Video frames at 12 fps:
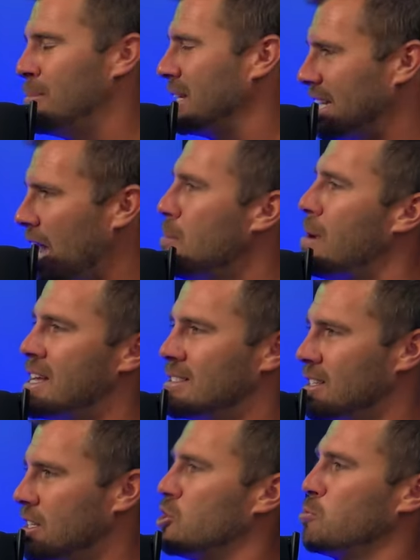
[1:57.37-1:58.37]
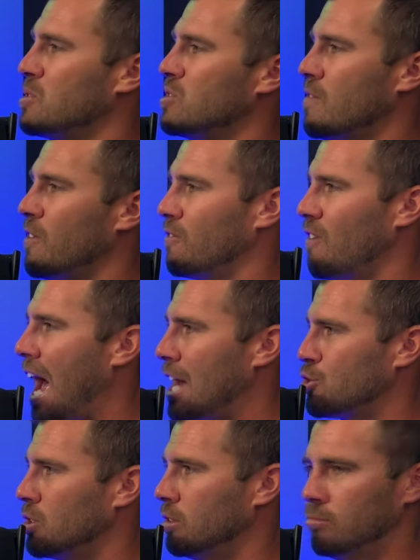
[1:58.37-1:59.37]
mean, K-bands in this specific
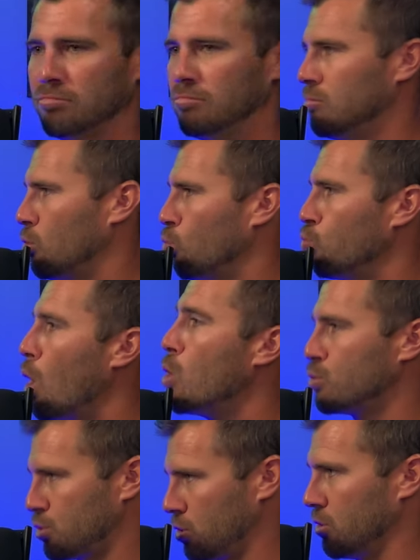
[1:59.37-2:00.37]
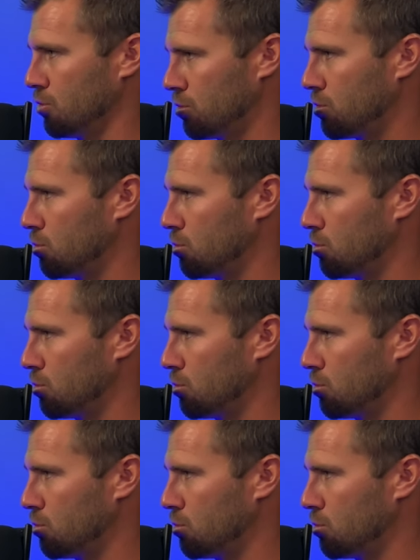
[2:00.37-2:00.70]
fashion, roasters,